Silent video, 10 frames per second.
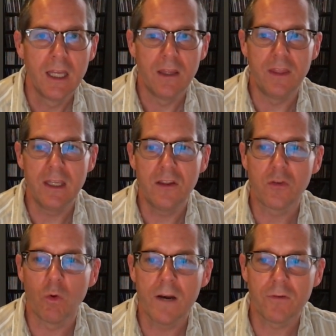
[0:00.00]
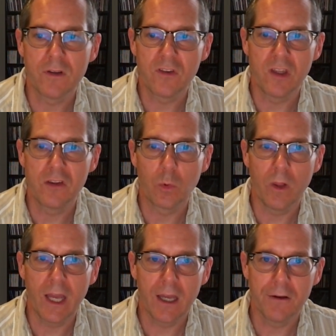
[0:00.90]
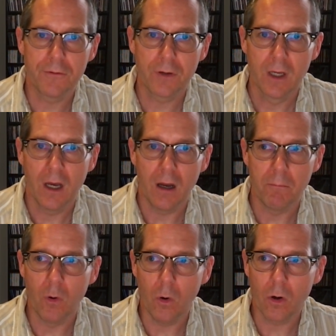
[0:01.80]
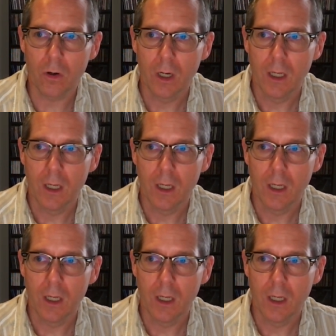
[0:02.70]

these references will have a more